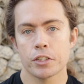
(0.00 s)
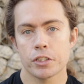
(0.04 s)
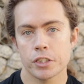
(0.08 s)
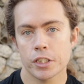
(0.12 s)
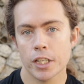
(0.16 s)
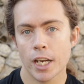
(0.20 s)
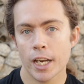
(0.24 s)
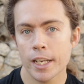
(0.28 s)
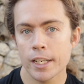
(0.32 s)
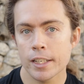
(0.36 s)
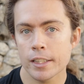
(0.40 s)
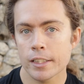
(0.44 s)

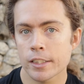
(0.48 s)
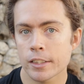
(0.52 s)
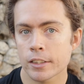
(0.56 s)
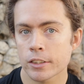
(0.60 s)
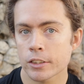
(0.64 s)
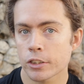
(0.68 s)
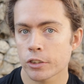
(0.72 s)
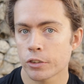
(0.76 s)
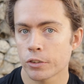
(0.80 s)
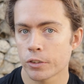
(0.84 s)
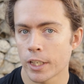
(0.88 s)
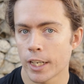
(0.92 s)
shade that
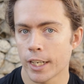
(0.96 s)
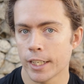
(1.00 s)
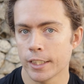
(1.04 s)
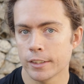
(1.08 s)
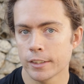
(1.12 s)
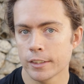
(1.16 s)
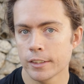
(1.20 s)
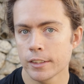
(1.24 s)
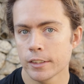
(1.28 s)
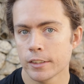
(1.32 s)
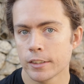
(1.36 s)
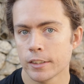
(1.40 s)
it's
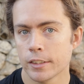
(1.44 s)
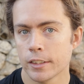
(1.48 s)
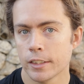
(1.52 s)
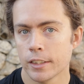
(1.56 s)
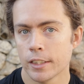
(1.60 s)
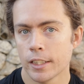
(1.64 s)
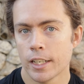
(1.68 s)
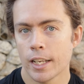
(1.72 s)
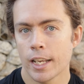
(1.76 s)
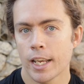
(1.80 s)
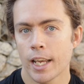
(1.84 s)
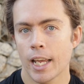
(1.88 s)
created
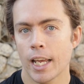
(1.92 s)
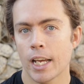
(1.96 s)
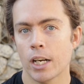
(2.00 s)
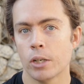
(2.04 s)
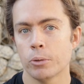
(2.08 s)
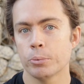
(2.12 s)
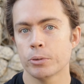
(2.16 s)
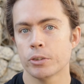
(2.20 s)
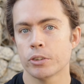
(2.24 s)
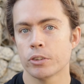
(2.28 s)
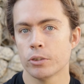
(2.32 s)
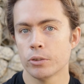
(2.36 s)

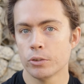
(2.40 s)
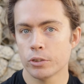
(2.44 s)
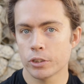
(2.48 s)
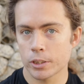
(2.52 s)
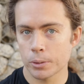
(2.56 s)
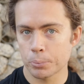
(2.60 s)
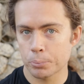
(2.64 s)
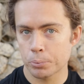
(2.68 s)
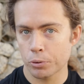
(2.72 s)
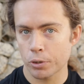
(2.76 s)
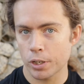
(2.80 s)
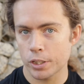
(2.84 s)
helps to
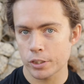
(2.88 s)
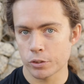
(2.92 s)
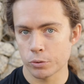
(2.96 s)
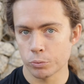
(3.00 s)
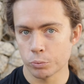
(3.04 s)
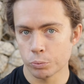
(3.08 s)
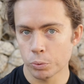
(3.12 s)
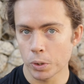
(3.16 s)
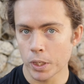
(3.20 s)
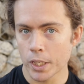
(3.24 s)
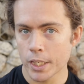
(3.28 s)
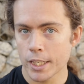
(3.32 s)
suppress
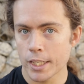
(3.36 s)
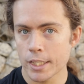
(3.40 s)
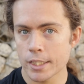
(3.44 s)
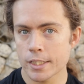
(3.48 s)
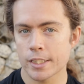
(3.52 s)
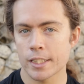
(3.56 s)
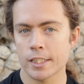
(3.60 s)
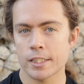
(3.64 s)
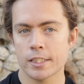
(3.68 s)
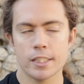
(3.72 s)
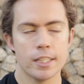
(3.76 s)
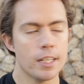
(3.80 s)
weeds
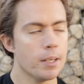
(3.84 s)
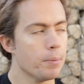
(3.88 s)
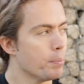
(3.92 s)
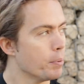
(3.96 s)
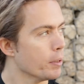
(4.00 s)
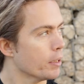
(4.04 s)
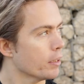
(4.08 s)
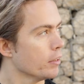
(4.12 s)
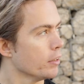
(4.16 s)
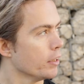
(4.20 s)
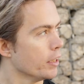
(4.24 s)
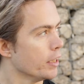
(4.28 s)
that
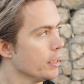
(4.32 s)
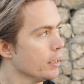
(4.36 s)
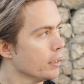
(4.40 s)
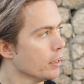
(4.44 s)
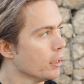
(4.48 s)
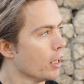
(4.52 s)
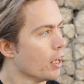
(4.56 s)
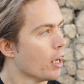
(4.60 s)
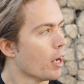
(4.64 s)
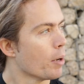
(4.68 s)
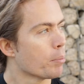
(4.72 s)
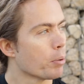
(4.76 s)
typically
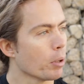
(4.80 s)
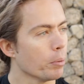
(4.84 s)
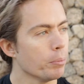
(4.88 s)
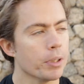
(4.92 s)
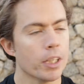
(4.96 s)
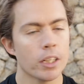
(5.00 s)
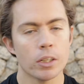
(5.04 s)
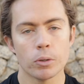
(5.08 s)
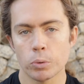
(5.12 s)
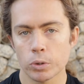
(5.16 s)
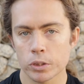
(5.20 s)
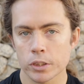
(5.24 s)
are probably
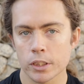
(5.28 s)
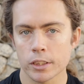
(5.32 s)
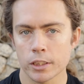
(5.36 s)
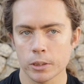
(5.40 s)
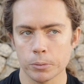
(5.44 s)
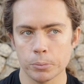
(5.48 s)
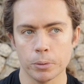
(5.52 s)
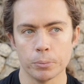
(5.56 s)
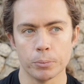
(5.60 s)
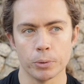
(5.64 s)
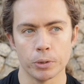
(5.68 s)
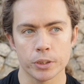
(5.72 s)
going to want a little
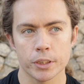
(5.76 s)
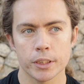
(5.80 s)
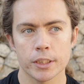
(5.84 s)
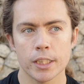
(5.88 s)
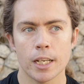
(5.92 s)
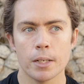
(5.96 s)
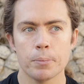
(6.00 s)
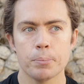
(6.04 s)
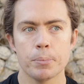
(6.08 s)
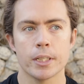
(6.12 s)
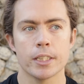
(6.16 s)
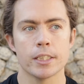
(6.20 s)
bit more
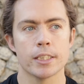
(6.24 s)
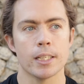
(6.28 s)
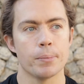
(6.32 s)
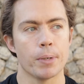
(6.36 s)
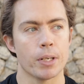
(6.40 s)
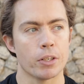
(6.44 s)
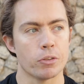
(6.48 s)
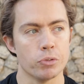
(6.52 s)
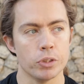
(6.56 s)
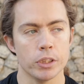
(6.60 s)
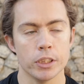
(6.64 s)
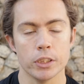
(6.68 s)
sun because they
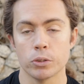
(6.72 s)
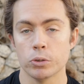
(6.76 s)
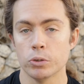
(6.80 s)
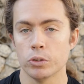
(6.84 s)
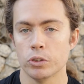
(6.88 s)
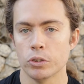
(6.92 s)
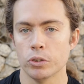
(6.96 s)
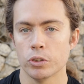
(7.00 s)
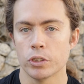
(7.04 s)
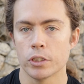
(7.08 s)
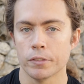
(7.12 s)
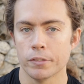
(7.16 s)
make really good
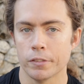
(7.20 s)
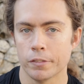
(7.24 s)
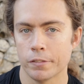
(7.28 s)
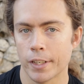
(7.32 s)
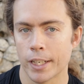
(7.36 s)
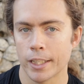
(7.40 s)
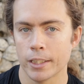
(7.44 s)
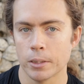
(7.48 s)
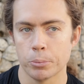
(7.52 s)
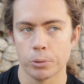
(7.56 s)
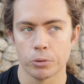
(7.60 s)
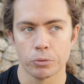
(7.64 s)
use of
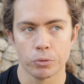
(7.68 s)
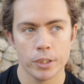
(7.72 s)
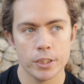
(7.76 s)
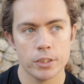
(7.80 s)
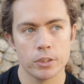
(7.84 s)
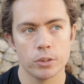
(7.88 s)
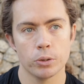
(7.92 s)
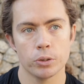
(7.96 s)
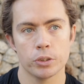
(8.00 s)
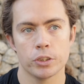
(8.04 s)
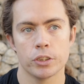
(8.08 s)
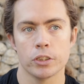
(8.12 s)
available
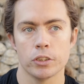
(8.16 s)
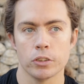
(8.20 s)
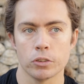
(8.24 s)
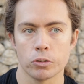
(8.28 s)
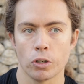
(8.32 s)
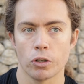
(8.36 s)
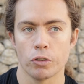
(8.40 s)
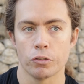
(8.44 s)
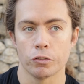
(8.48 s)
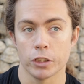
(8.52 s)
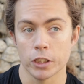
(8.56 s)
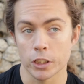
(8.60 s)
resources and
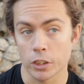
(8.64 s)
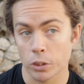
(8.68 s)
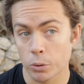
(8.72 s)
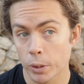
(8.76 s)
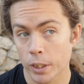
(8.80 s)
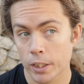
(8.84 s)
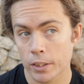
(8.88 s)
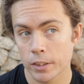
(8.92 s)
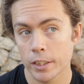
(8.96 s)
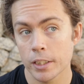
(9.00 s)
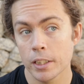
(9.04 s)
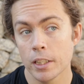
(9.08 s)
grow really
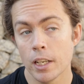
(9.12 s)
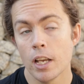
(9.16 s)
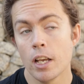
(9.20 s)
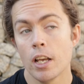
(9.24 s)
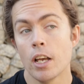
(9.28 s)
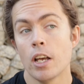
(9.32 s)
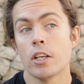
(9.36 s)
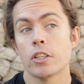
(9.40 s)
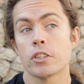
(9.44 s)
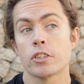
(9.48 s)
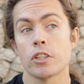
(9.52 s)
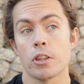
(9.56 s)
quickly.
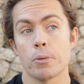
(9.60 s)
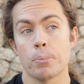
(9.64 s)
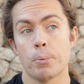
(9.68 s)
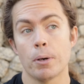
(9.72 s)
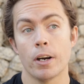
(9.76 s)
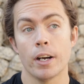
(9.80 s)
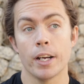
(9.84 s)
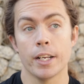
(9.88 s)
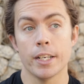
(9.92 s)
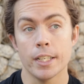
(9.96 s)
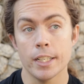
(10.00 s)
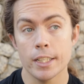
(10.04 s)
So the
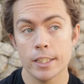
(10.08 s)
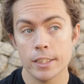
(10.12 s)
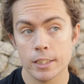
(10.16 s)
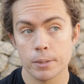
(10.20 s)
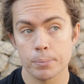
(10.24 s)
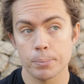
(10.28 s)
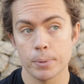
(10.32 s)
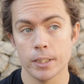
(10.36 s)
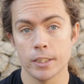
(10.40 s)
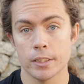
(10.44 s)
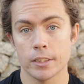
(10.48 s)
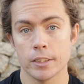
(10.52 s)
pioneer
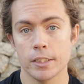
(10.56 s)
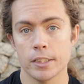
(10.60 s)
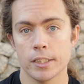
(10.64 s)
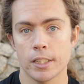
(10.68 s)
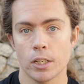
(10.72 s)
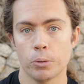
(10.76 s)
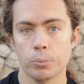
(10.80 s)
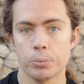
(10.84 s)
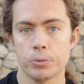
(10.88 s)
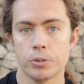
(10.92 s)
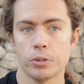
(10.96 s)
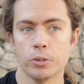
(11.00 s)
species
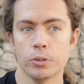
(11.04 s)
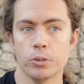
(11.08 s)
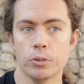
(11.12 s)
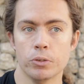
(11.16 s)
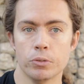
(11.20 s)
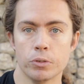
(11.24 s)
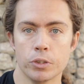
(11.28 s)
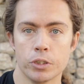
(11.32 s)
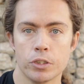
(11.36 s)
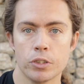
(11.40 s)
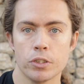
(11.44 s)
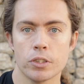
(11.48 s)
help to
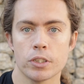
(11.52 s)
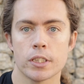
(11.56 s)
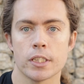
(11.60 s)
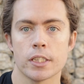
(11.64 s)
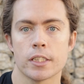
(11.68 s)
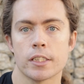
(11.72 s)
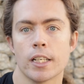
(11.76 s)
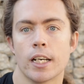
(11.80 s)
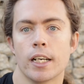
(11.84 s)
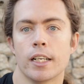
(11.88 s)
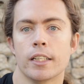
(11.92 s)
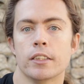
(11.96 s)
reduce the
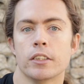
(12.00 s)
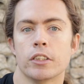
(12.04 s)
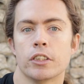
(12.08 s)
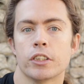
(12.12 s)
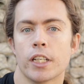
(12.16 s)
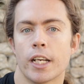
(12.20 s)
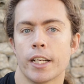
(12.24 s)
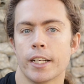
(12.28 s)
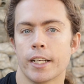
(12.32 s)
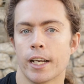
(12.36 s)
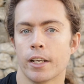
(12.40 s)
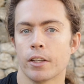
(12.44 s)
sun,
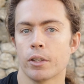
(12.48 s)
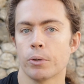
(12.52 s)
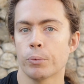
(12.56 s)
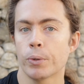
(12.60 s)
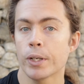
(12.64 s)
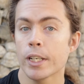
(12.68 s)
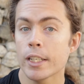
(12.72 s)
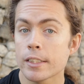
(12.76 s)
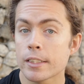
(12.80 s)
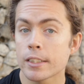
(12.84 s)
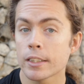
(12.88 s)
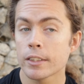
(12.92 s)
shade out the
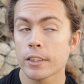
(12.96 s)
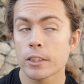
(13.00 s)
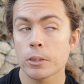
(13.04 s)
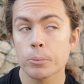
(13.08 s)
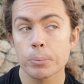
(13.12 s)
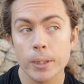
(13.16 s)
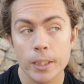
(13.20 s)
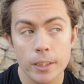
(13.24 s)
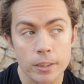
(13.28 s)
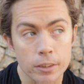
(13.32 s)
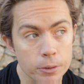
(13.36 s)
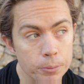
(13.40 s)
weeds a little
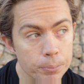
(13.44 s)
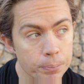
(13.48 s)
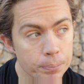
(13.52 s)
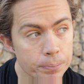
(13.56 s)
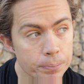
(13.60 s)
bit,